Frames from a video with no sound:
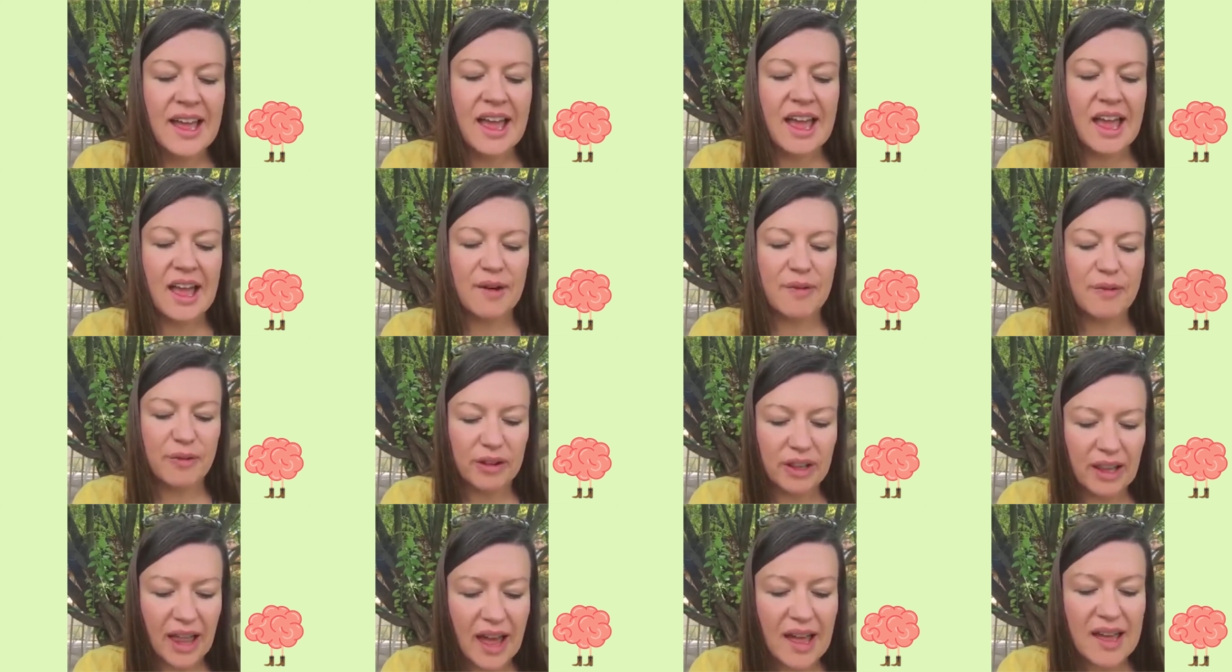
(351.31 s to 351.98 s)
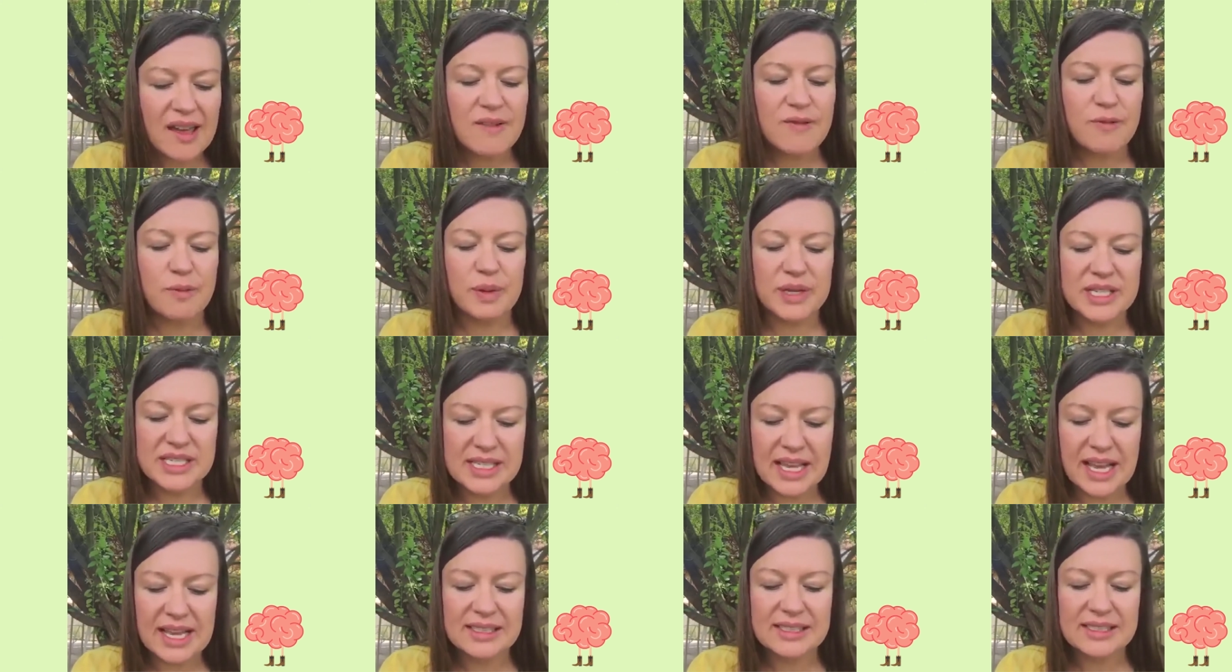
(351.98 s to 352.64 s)
if life
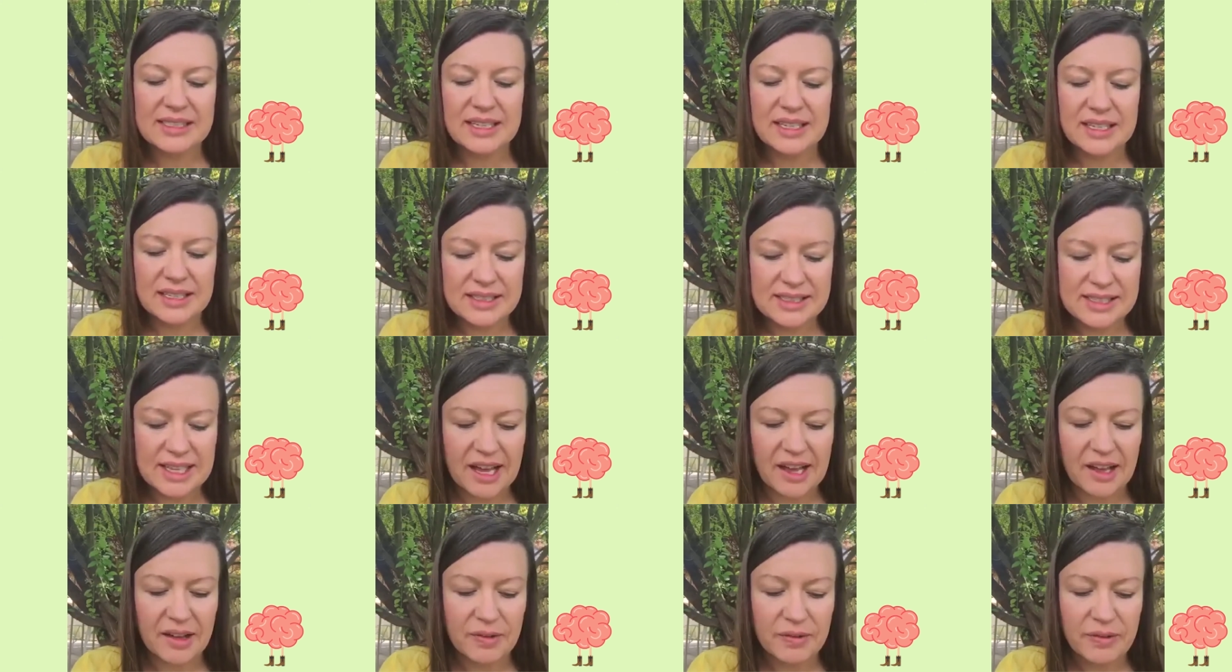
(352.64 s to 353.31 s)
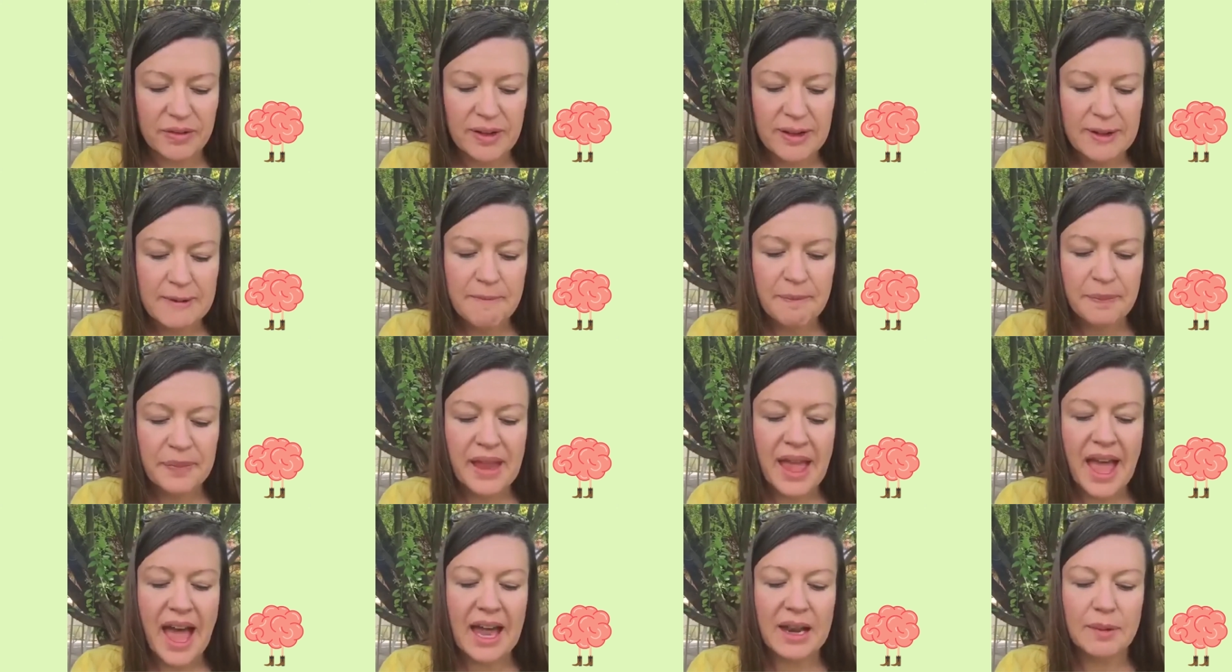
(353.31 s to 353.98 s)
possessed in itself
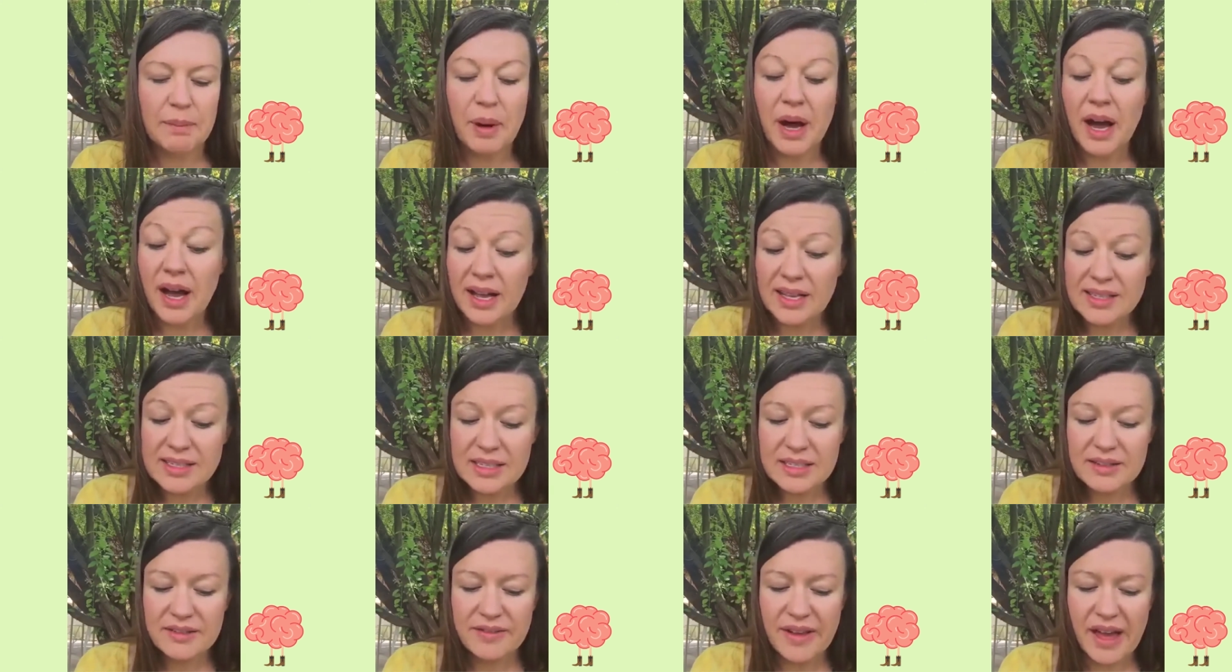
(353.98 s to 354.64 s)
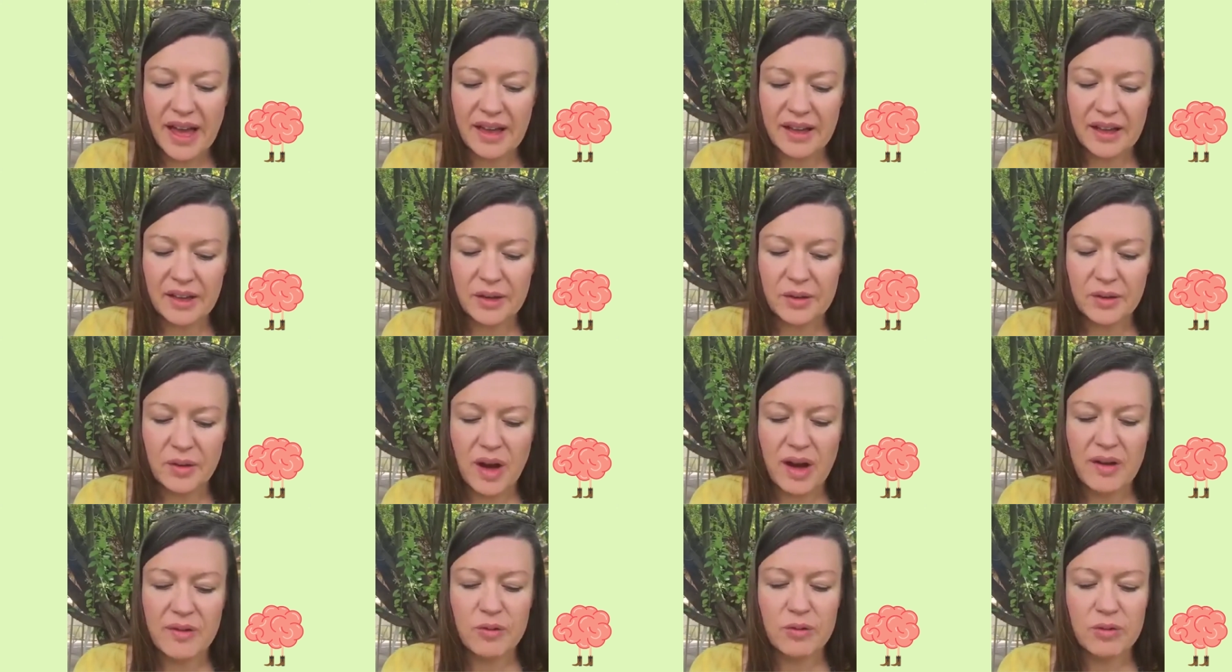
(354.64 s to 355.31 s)
had a positive value
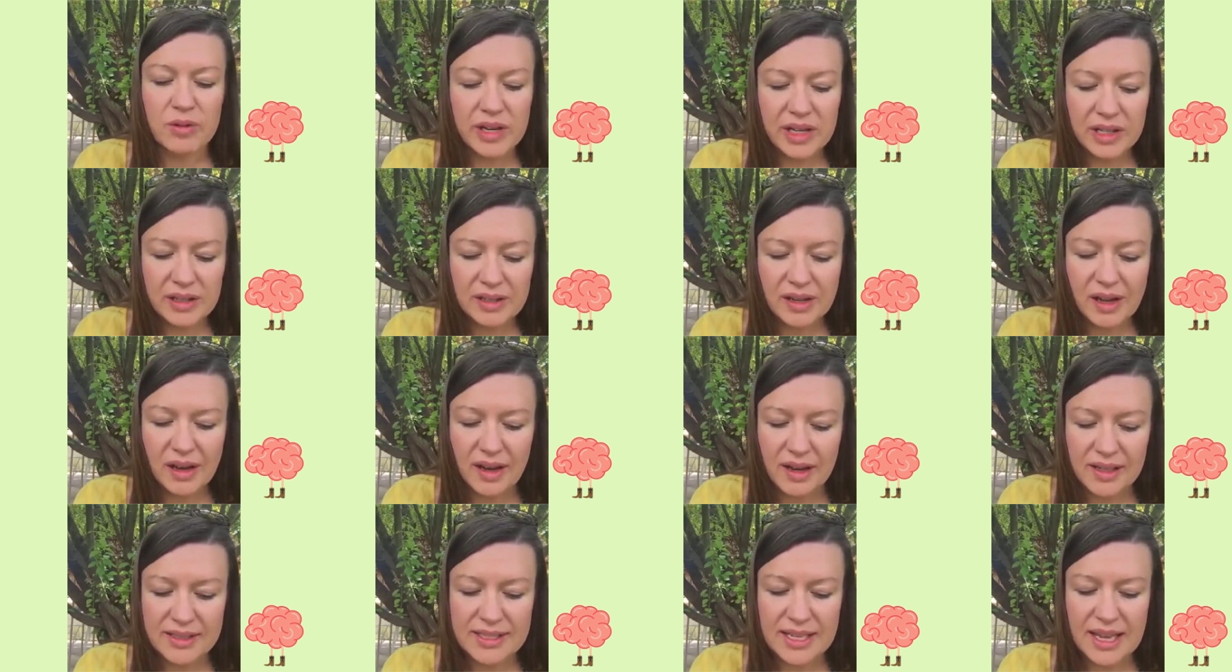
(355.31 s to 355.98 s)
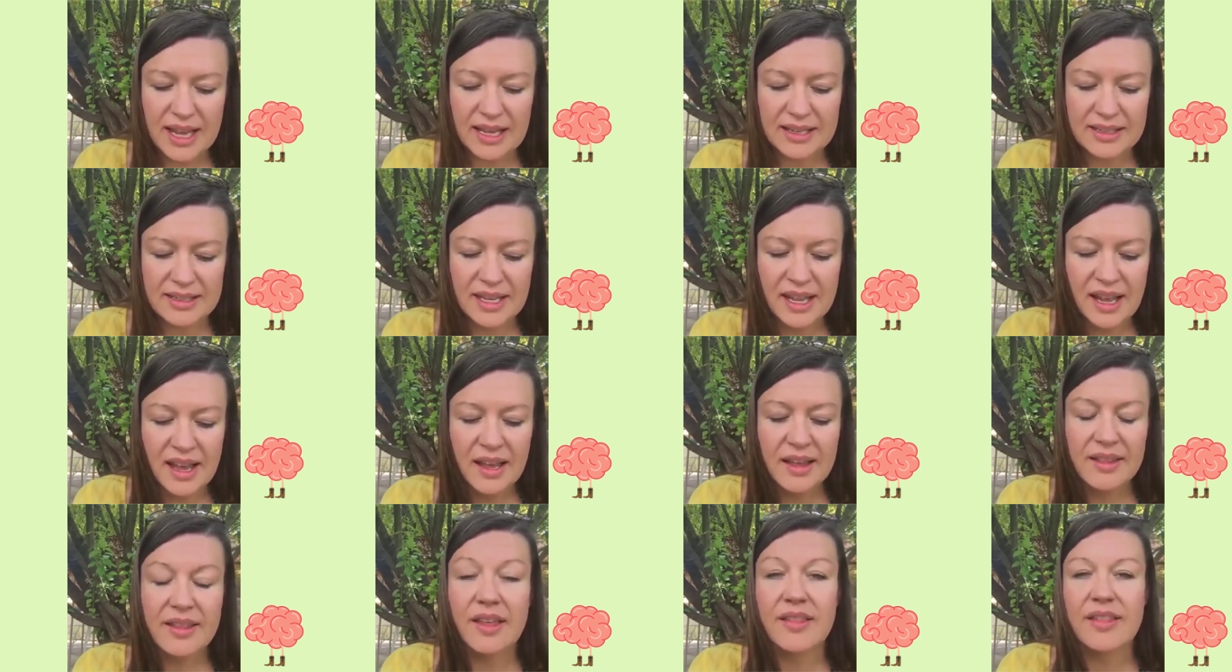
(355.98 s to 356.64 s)
of real content,
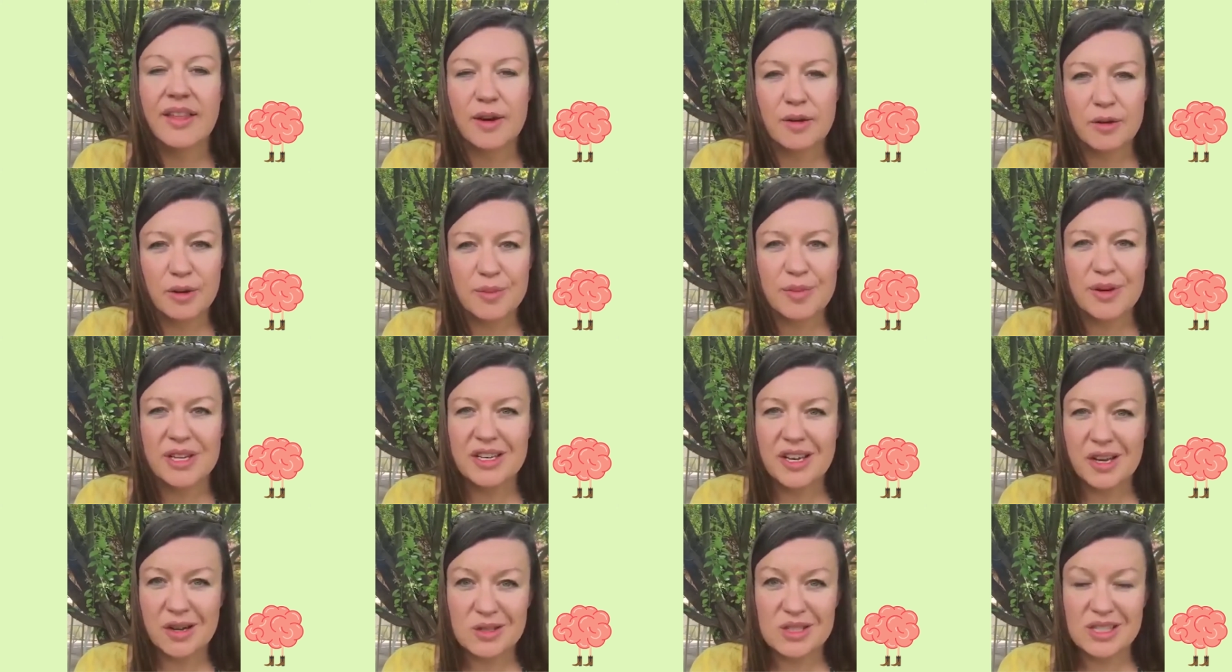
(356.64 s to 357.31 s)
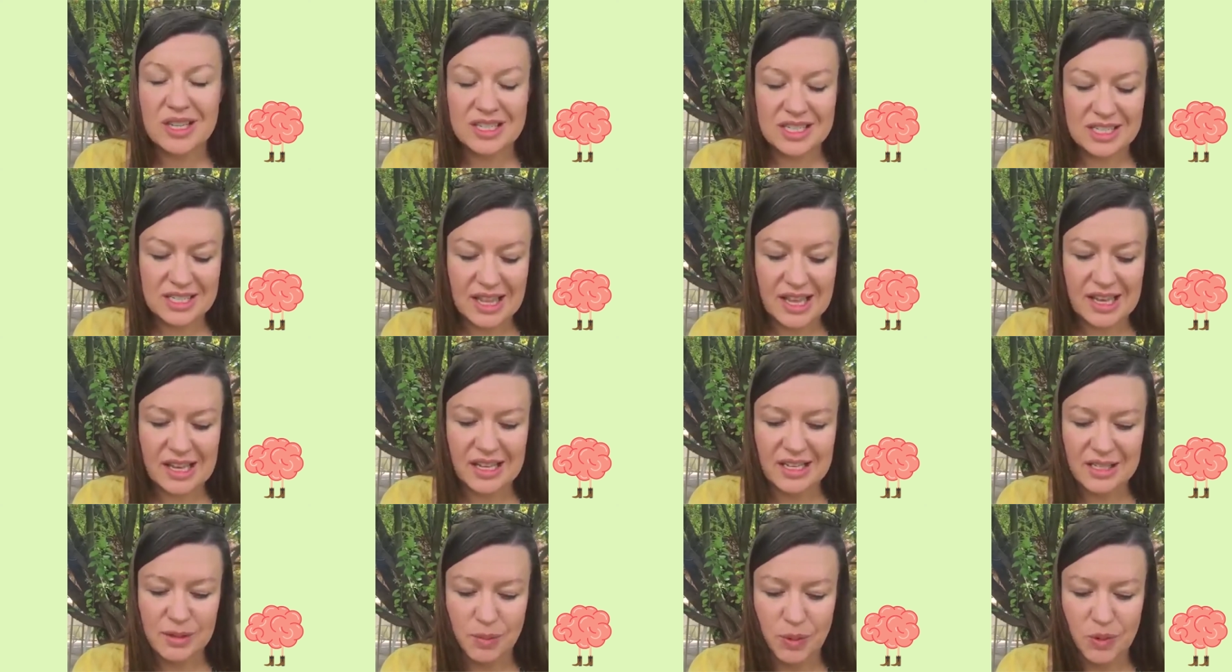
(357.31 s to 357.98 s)
then there would be no such
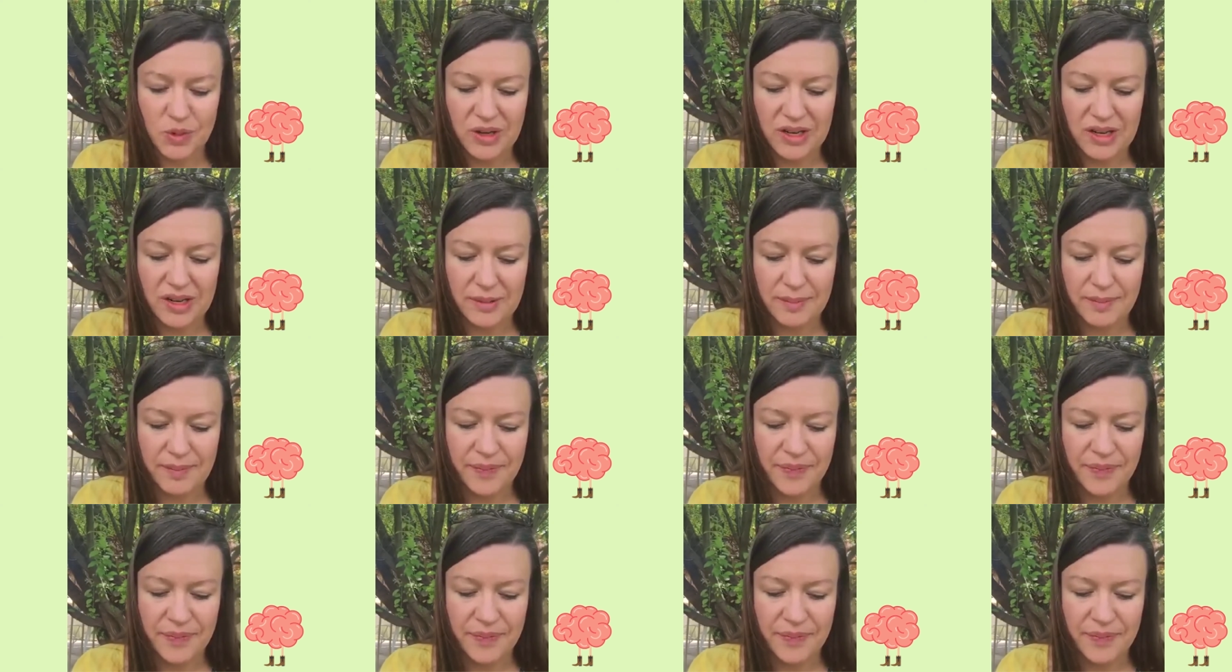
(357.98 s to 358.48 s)
thing as boredom.